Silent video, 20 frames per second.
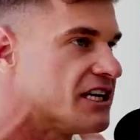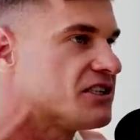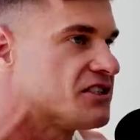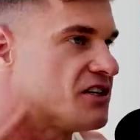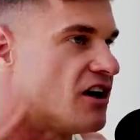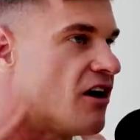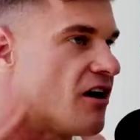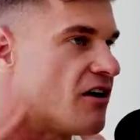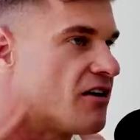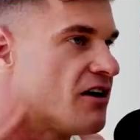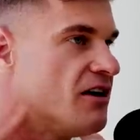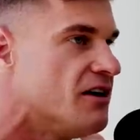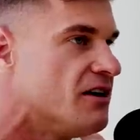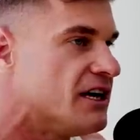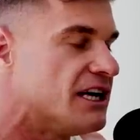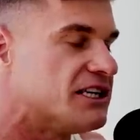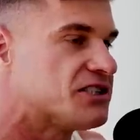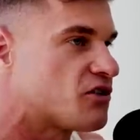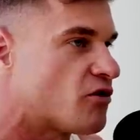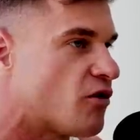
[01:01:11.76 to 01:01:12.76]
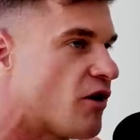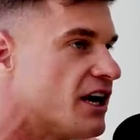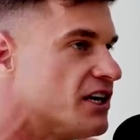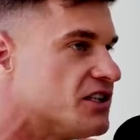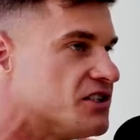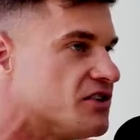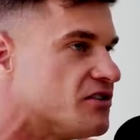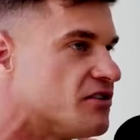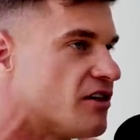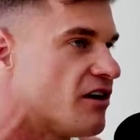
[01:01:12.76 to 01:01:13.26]
It's mad. It's
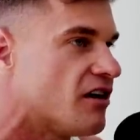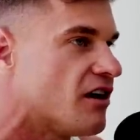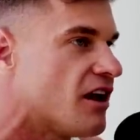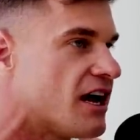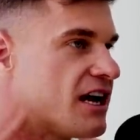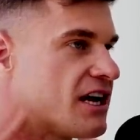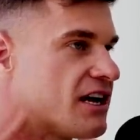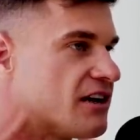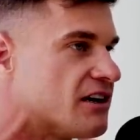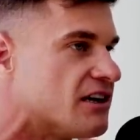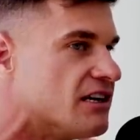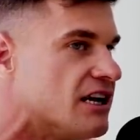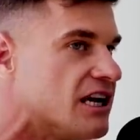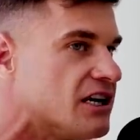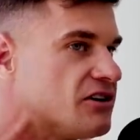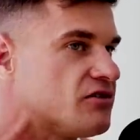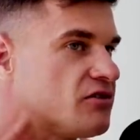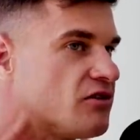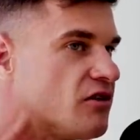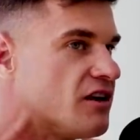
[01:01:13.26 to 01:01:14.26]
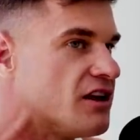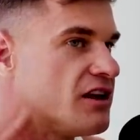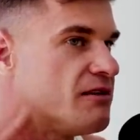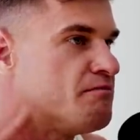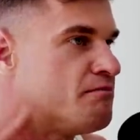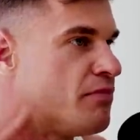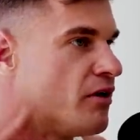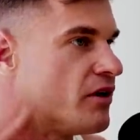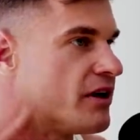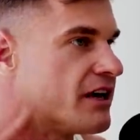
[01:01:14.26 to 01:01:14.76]
crazy. Yeah. Like
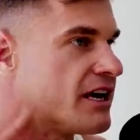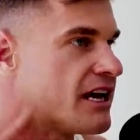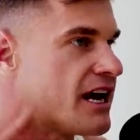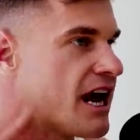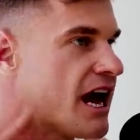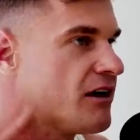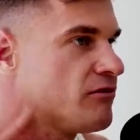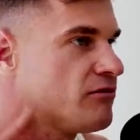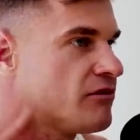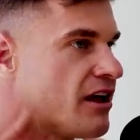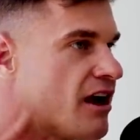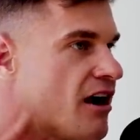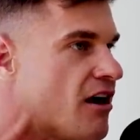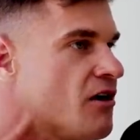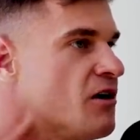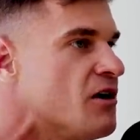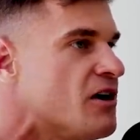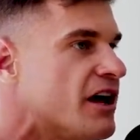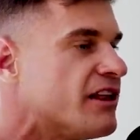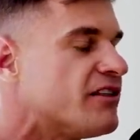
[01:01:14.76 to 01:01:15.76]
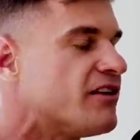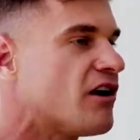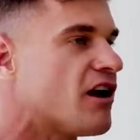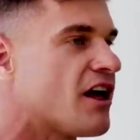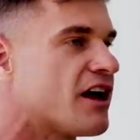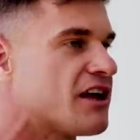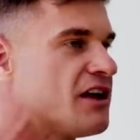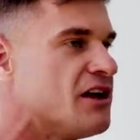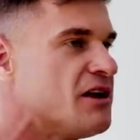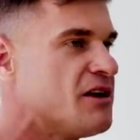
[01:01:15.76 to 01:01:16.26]
literally putting it out there.
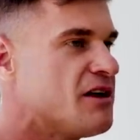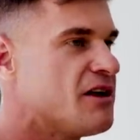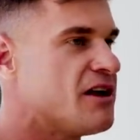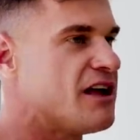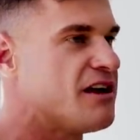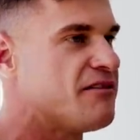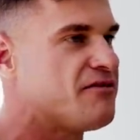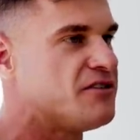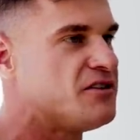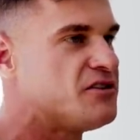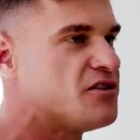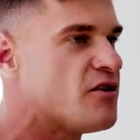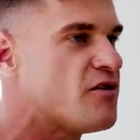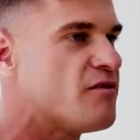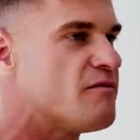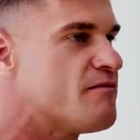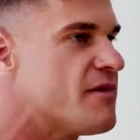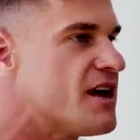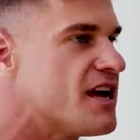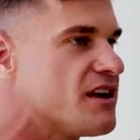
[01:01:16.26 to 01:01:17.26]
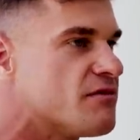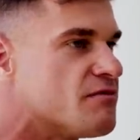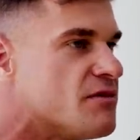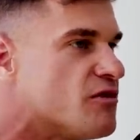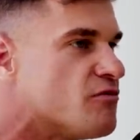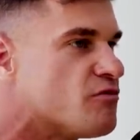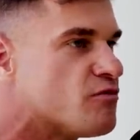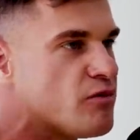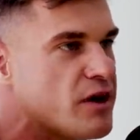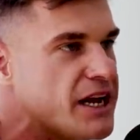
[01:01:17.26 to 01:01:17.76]
Yeah. They're like, if it don't
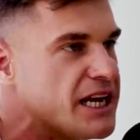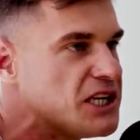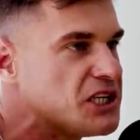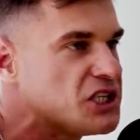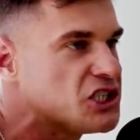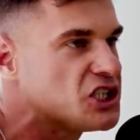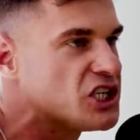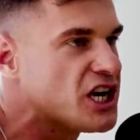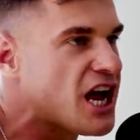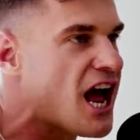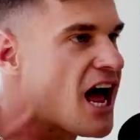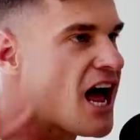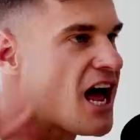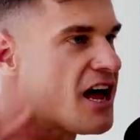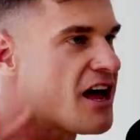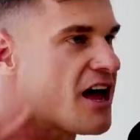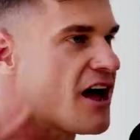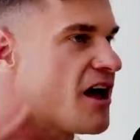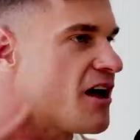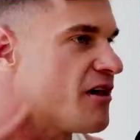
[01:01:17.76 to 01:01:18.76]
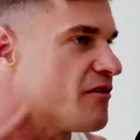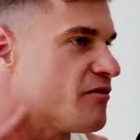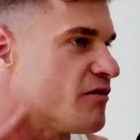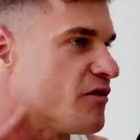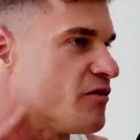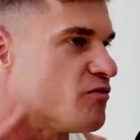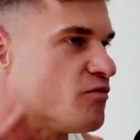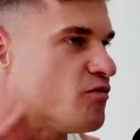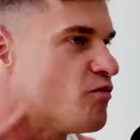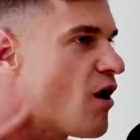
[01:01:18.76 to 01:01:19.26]
make me rich, I,
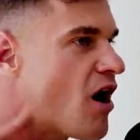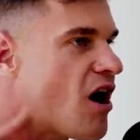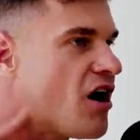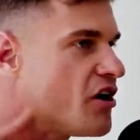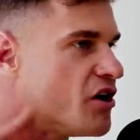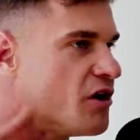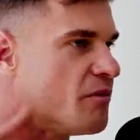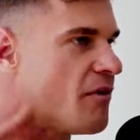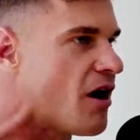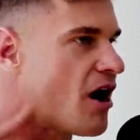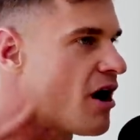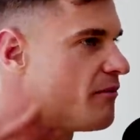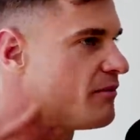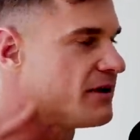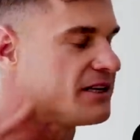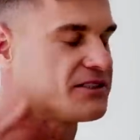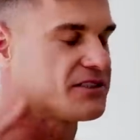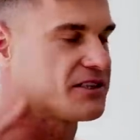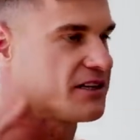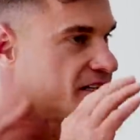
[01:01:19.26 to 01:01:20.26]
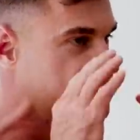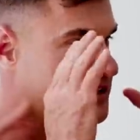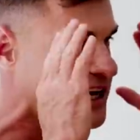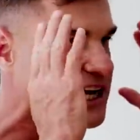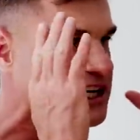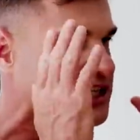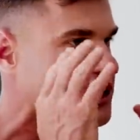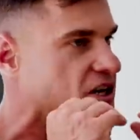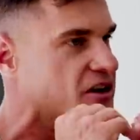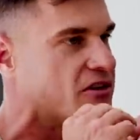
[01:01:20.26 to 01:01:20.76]
uh, I don't well, want it. Yeah.
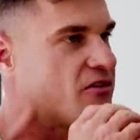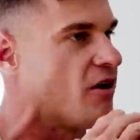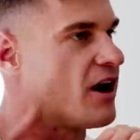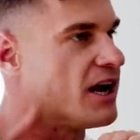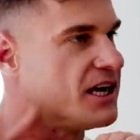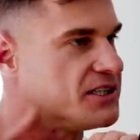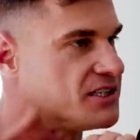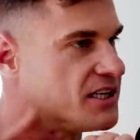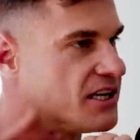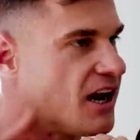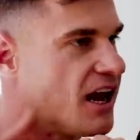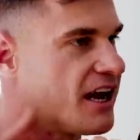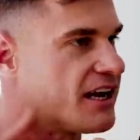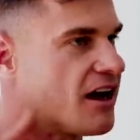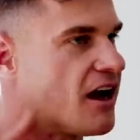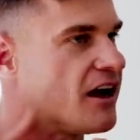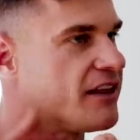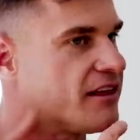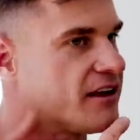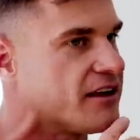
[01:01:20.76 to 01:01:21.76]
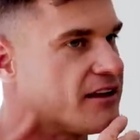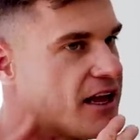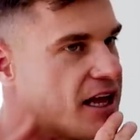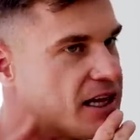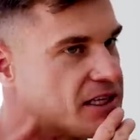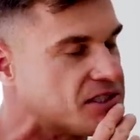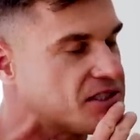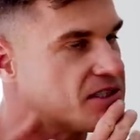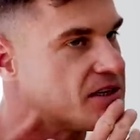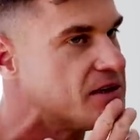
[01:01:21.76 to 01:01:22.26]
It's it's engine mm-hmm. crazy. Like I
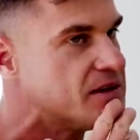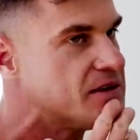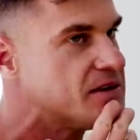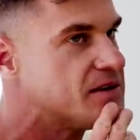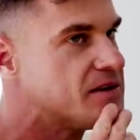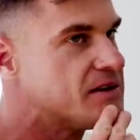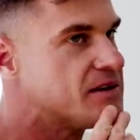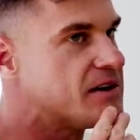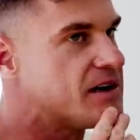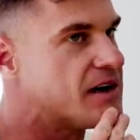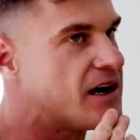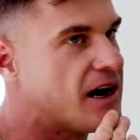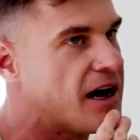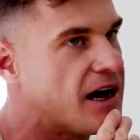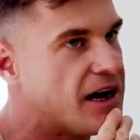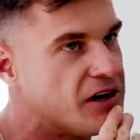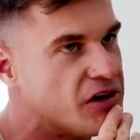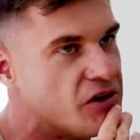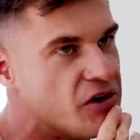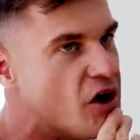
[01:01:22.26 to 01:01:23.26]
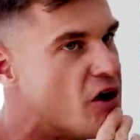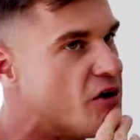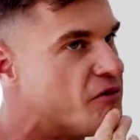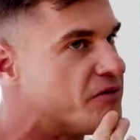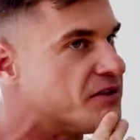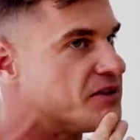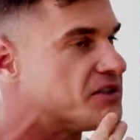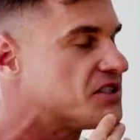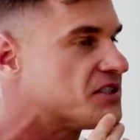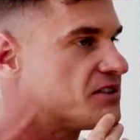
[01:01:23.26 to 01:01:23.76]
think that's, I
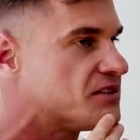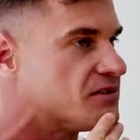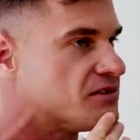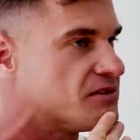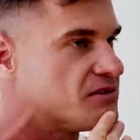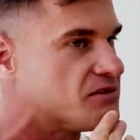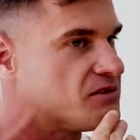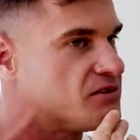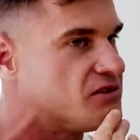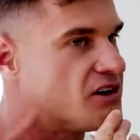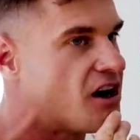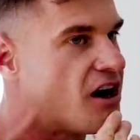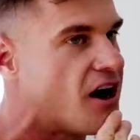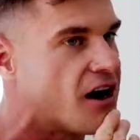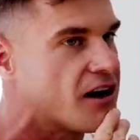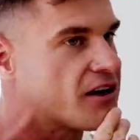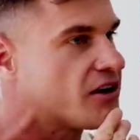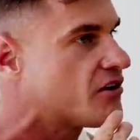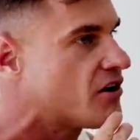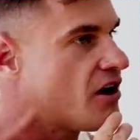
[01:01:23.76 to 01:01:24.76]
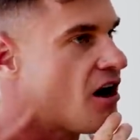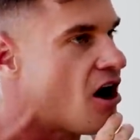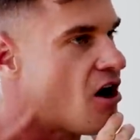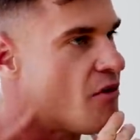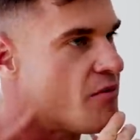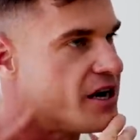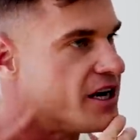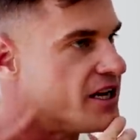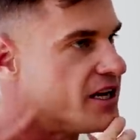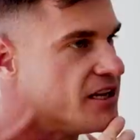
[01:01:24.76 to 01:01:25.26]
don't know if it's
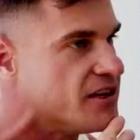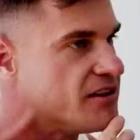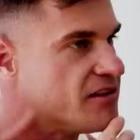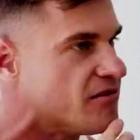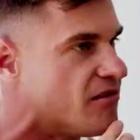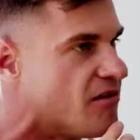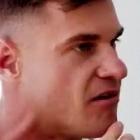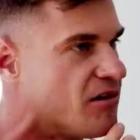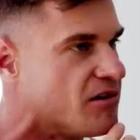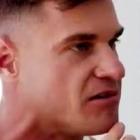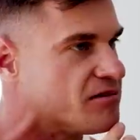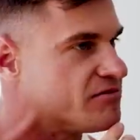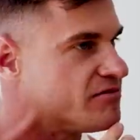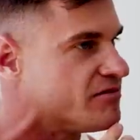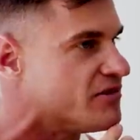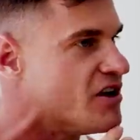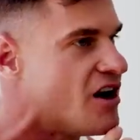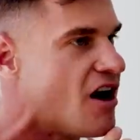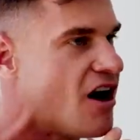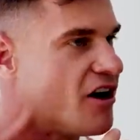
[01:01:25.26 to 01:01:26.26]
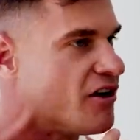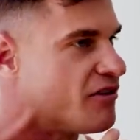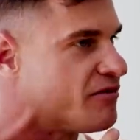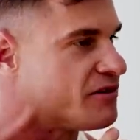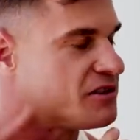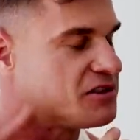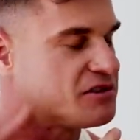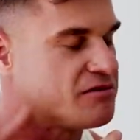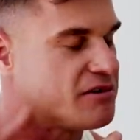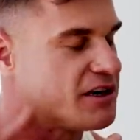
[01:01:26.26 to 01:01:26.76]
dark comedy or
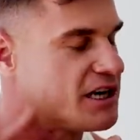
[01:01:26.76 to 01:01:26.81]
yeah.